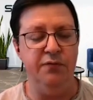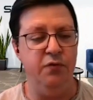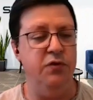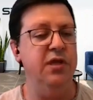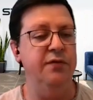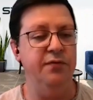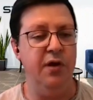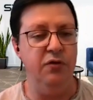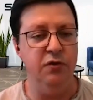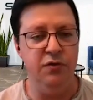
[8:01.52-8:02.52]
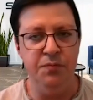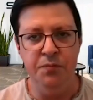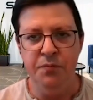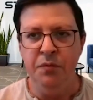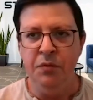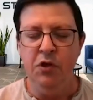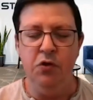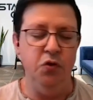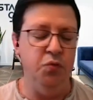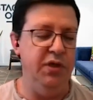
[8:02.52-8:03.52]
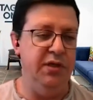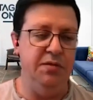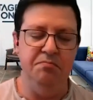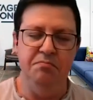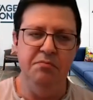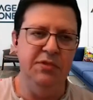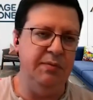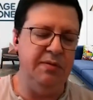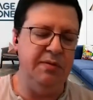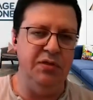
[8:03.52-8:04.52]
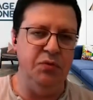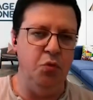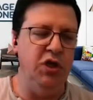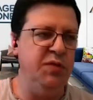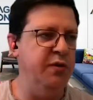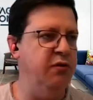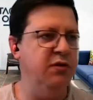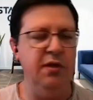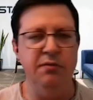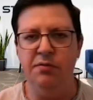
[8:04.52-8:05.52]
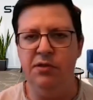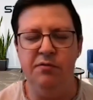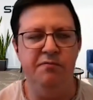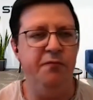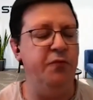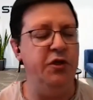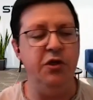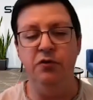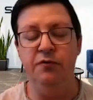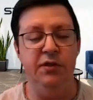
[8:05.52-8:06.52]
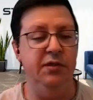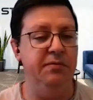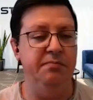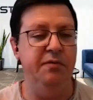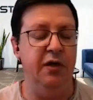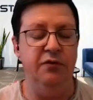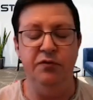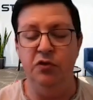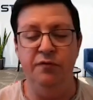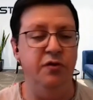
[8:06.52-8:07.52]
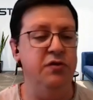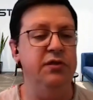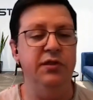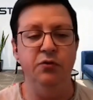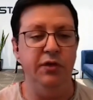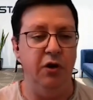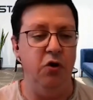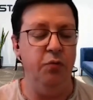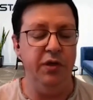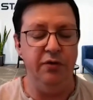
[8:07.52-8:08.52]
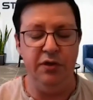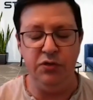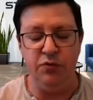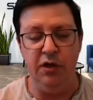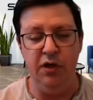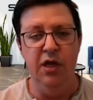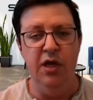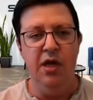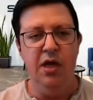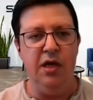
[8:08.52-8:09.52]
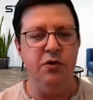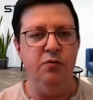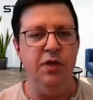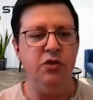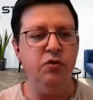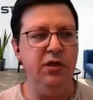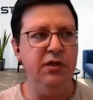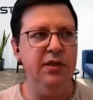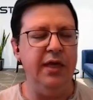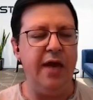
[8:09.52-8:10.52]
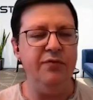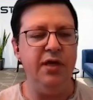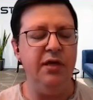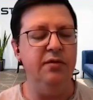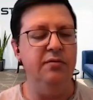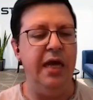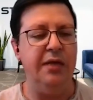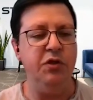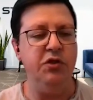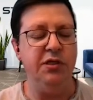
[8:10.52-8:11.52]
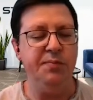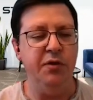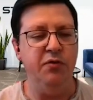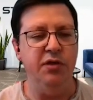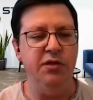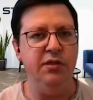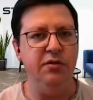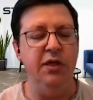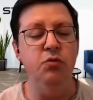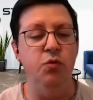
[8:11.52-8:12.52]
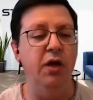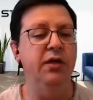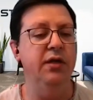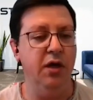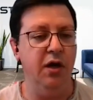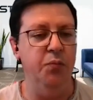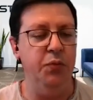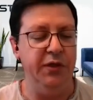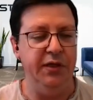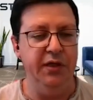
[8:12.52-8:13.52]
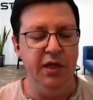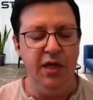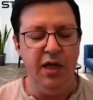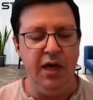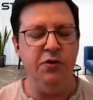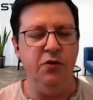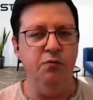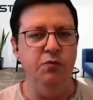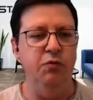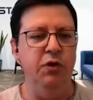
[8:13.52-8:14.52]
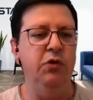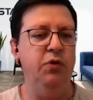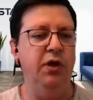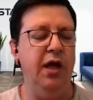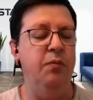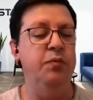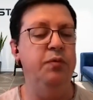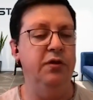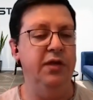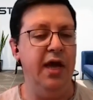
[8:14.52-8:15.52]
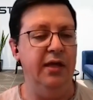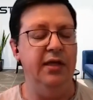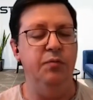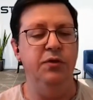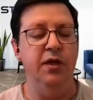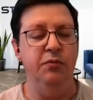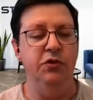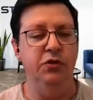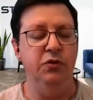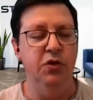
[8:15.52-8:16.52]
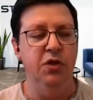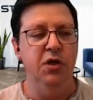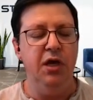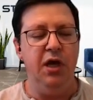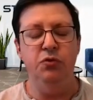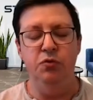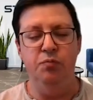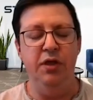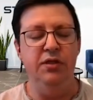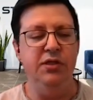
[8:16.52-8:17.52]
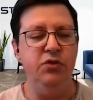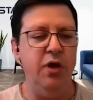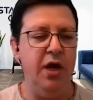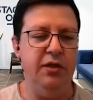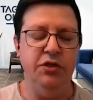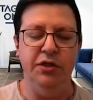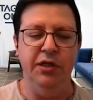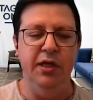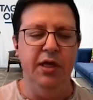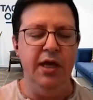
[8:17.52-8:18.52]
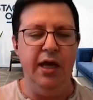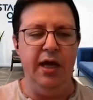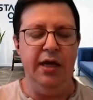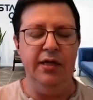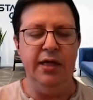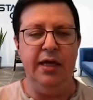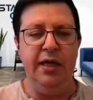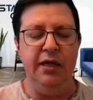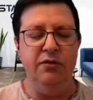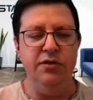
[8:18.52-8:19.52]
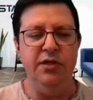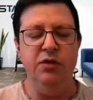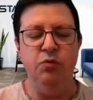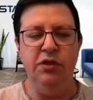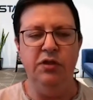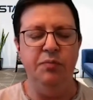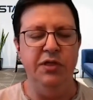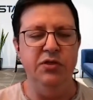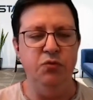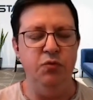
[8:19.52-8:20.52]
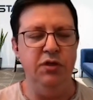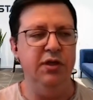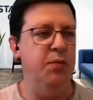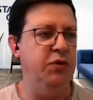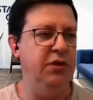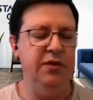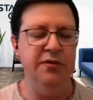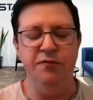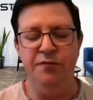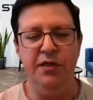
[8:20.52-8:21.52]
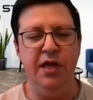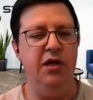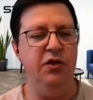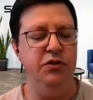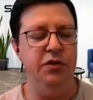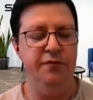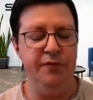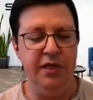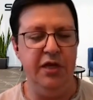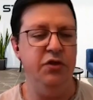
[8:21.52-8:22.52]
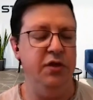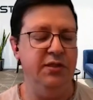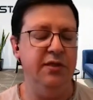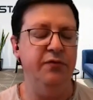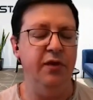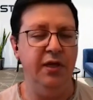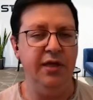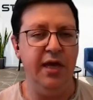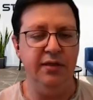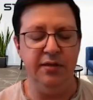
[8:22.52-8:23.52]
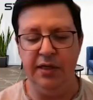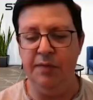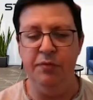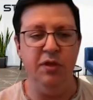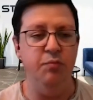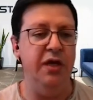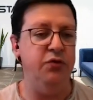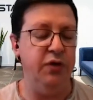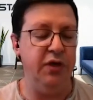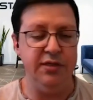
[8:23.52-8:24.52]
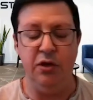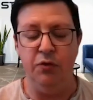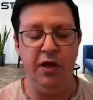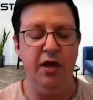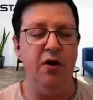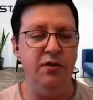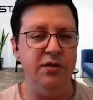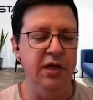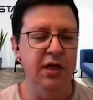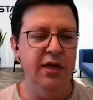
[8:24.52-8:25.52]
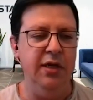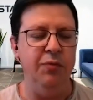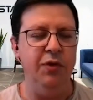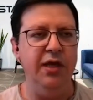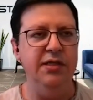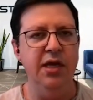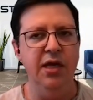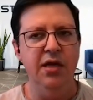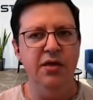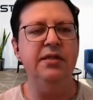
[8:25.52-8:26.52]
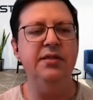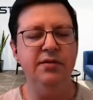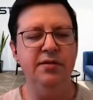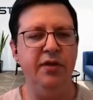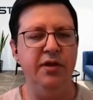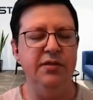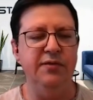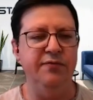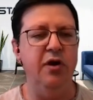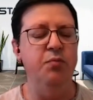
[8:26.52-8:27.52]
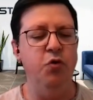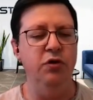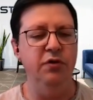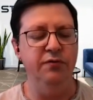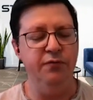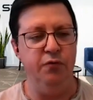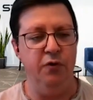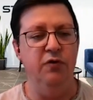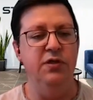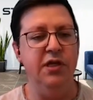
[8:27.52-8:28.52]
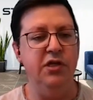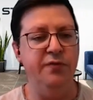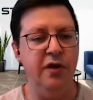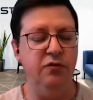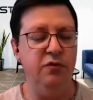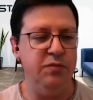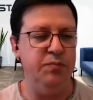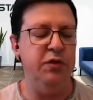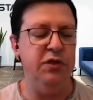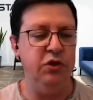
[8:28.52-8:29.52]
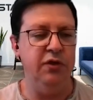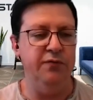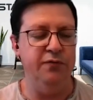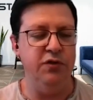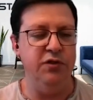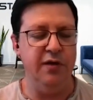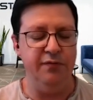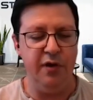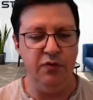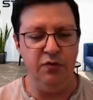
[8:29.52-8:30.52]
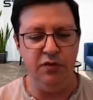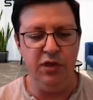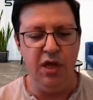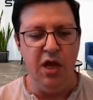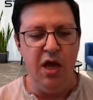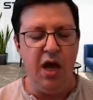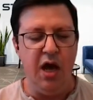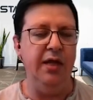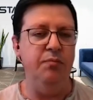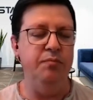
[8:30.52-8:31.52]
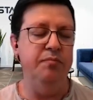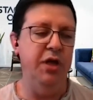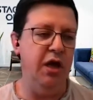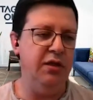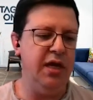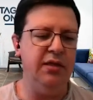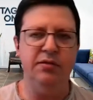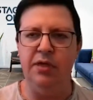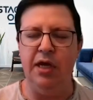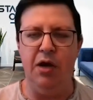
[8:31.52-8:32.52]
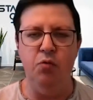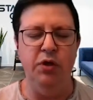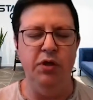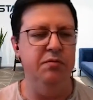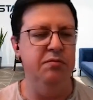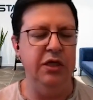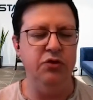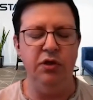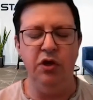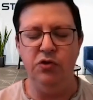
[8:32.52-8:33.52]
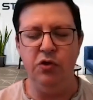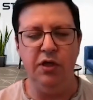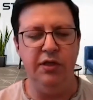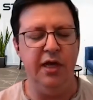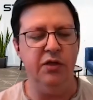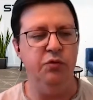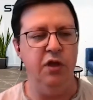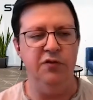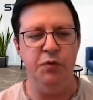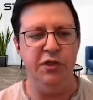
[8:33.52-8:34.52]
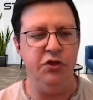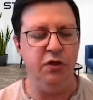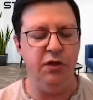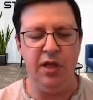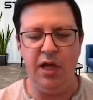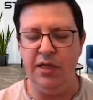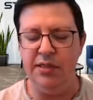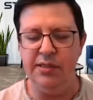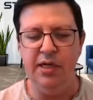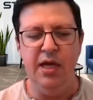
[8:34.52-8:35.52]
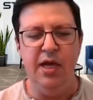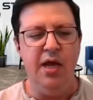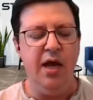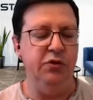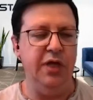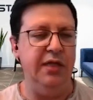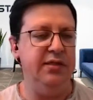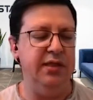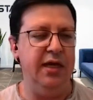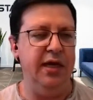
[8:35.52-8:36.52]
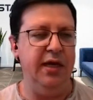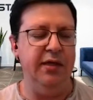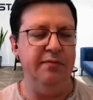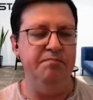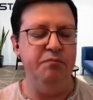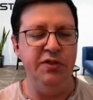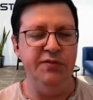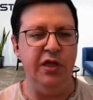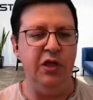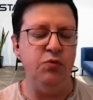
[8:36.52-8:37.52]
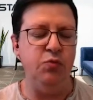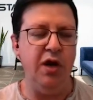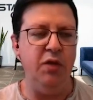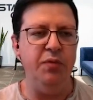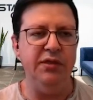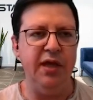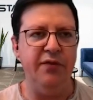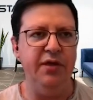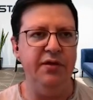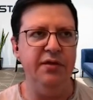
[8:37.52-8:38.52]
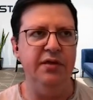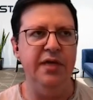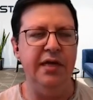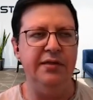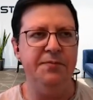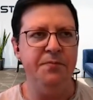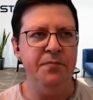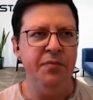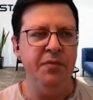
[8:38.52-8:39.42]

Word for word: in our first-time founders could be sometimes they're more experienced, sometimes they're fresh out of the out of the university or the army here in Israel. So naturally, they haven't had that much experience in, in running a company. So we really, we help on that, helping them to to build a strategy and get, understand what it means to run the company in terms of financial financials and everything like that, uh, keeping the metrics, the OKRs in place. That is, I think, is very important for early stage founders, especially first time founders. And beyond that, uh, we naturally also connect with other potential clients, so that's uh, a value as well. But I think uh, that